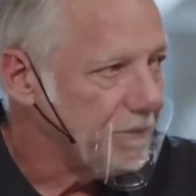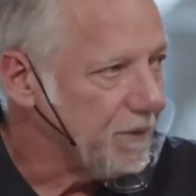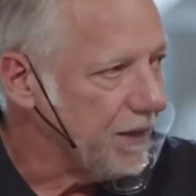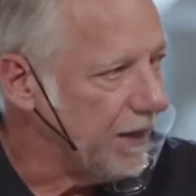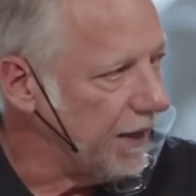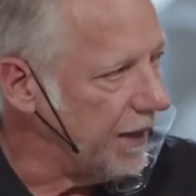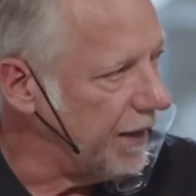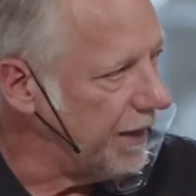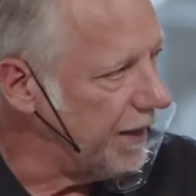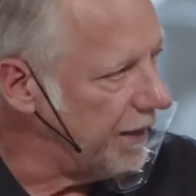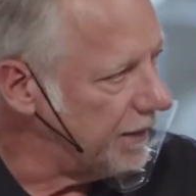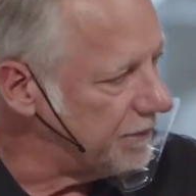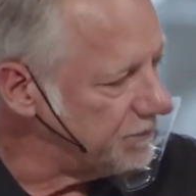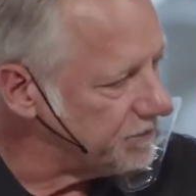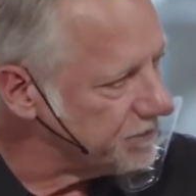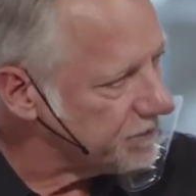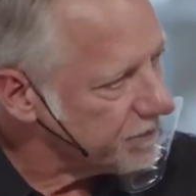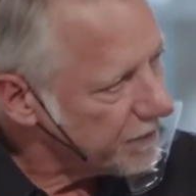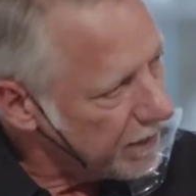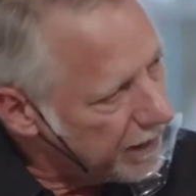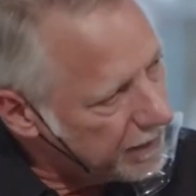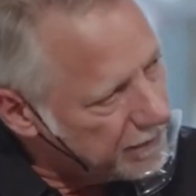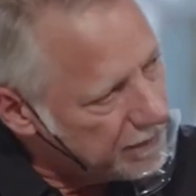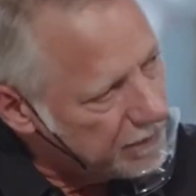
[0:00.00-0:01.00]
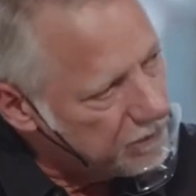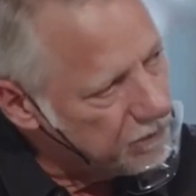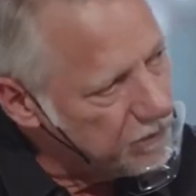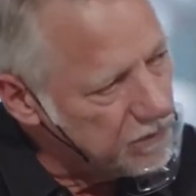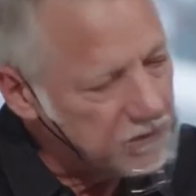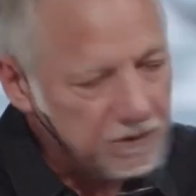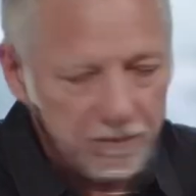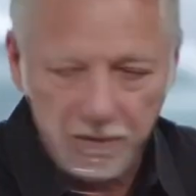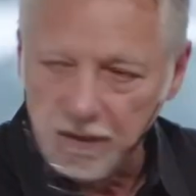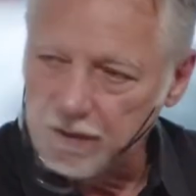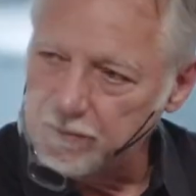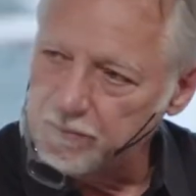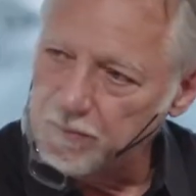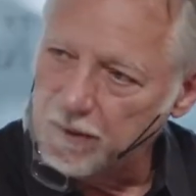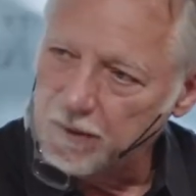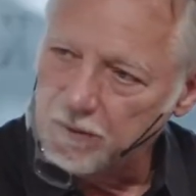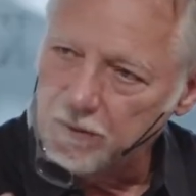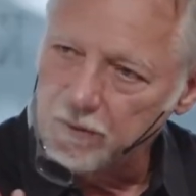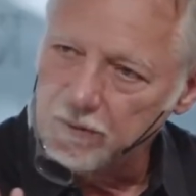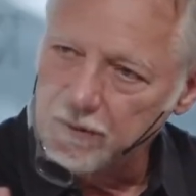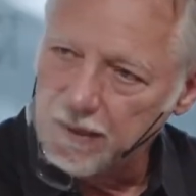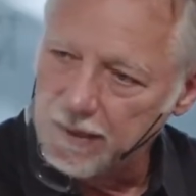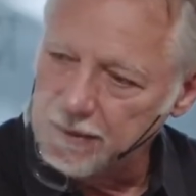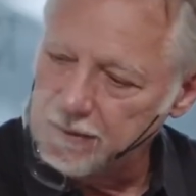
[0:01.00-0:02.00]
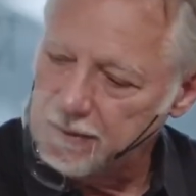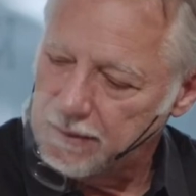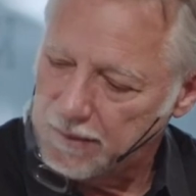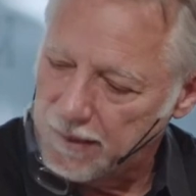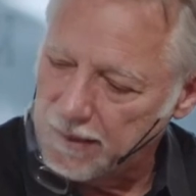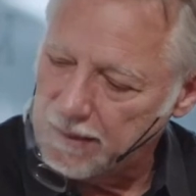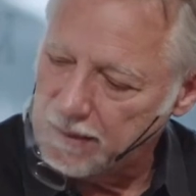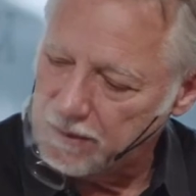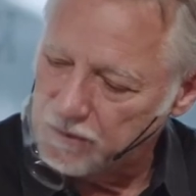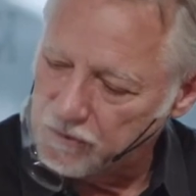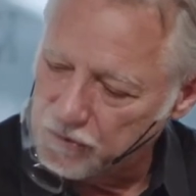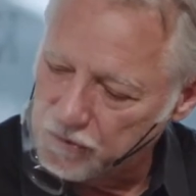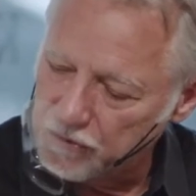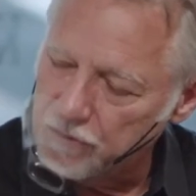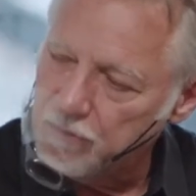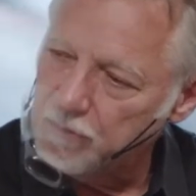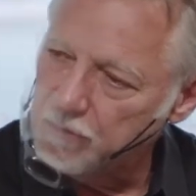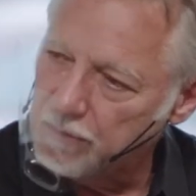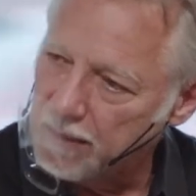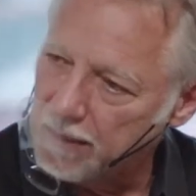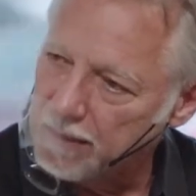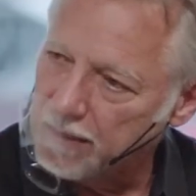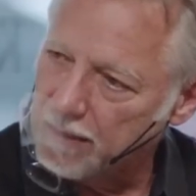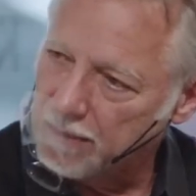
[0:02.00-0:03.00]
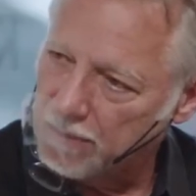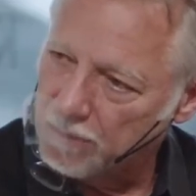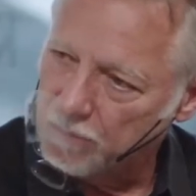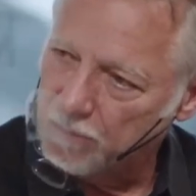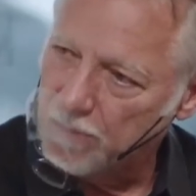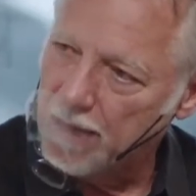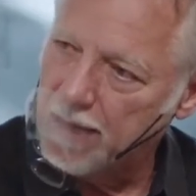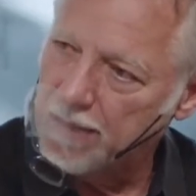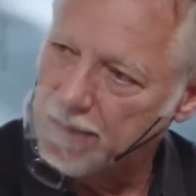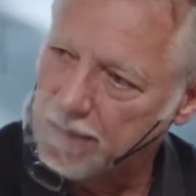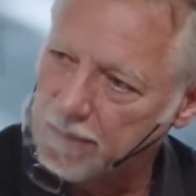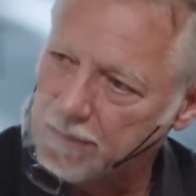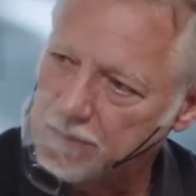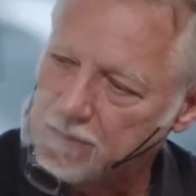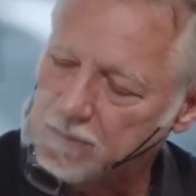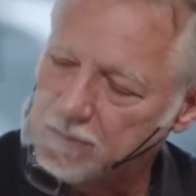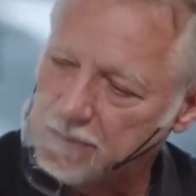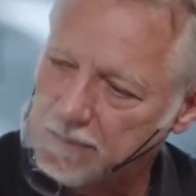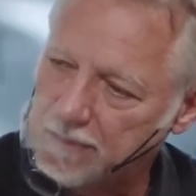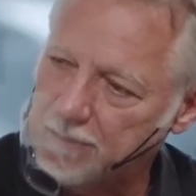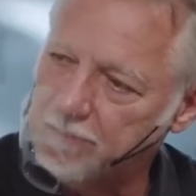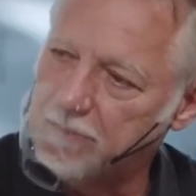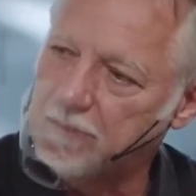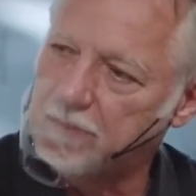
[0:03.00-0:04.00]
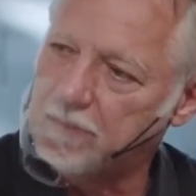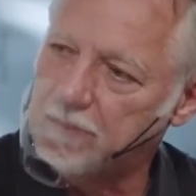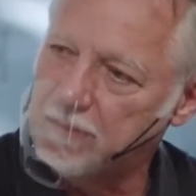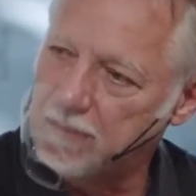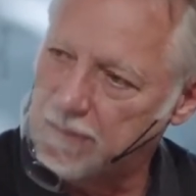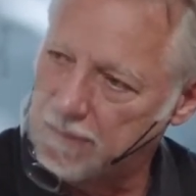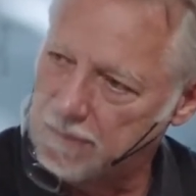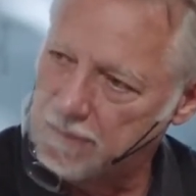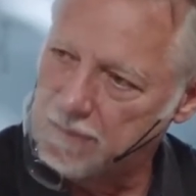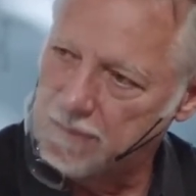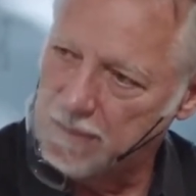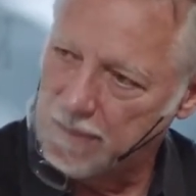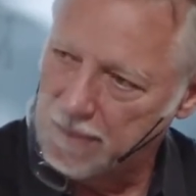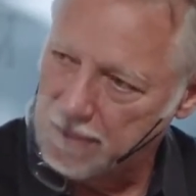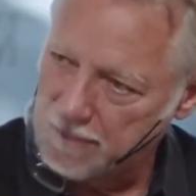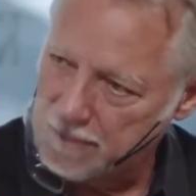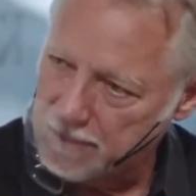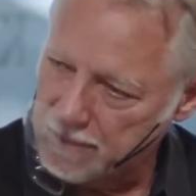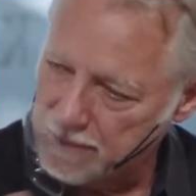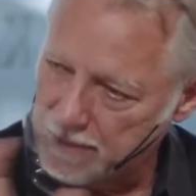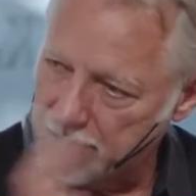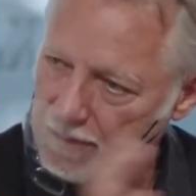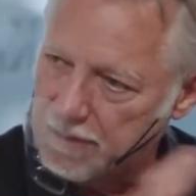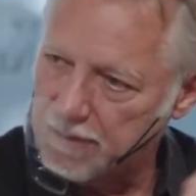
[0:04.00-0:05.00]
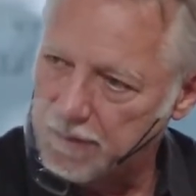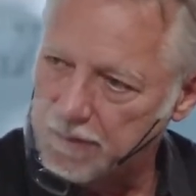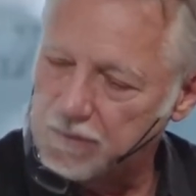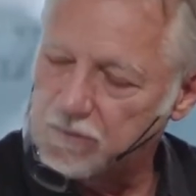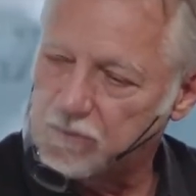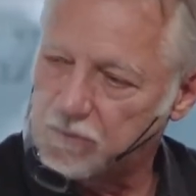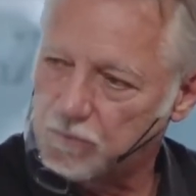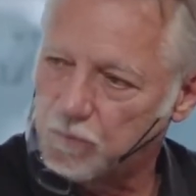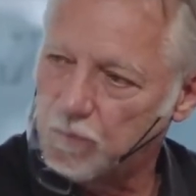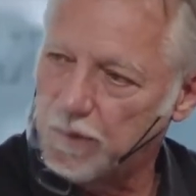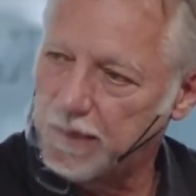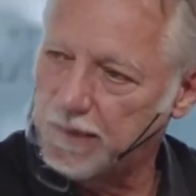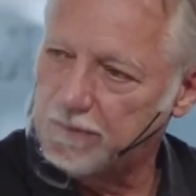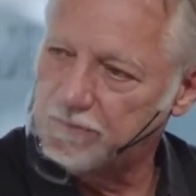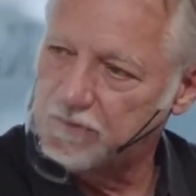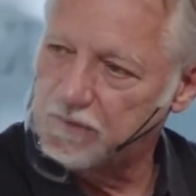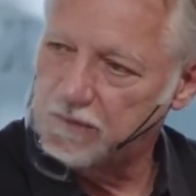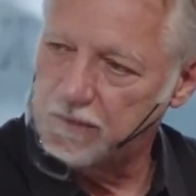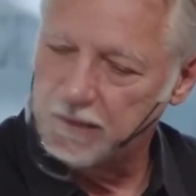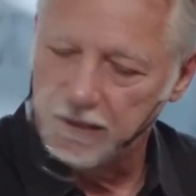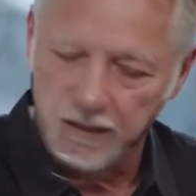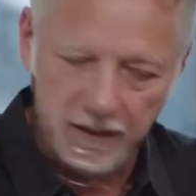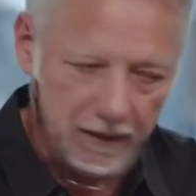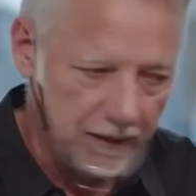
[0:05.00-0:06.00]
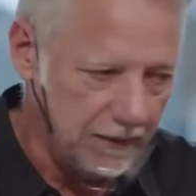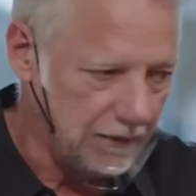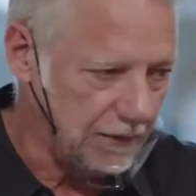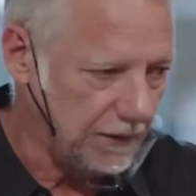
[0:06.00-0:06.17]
And there was about 1982, I kind of ran out of steam in this way of seeing.